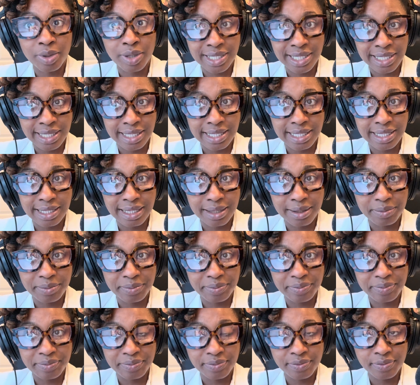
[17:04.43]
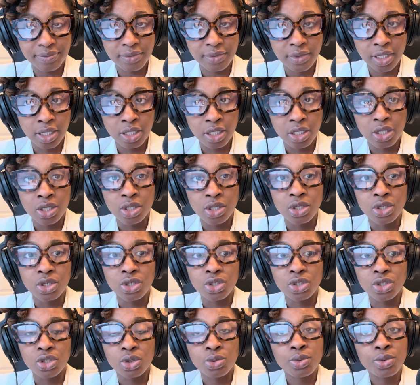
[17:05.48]
presidency,
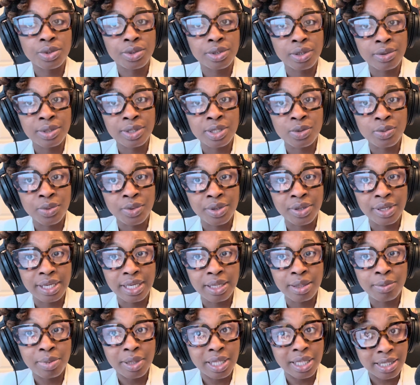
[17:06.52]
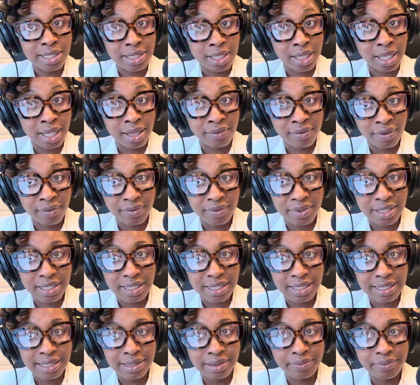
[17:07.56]
you will notice where he placed a lot of
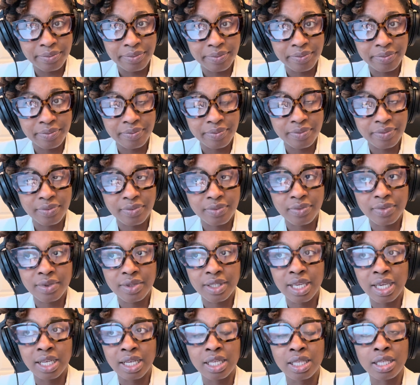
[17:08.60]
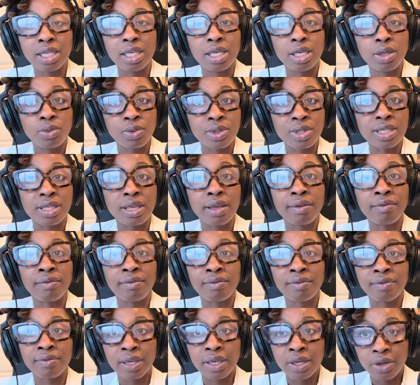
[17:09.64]
emphasis. And he was
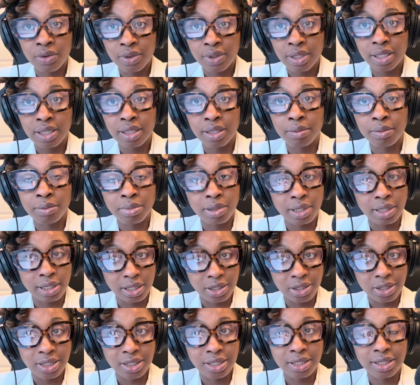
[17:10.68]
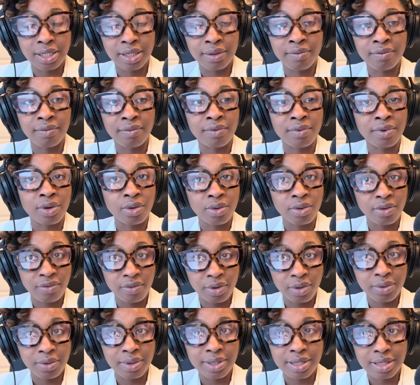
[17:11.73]
very bullish and very
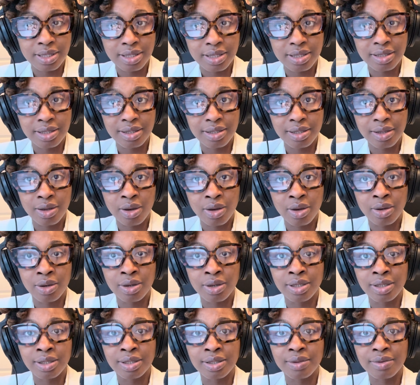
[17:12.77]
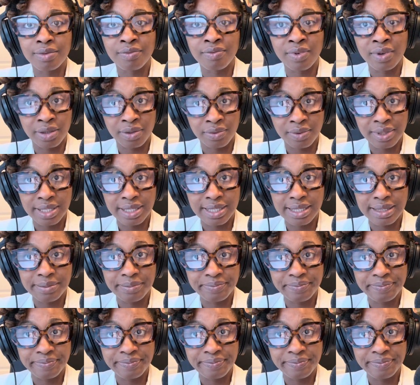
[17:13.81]
focused on veterans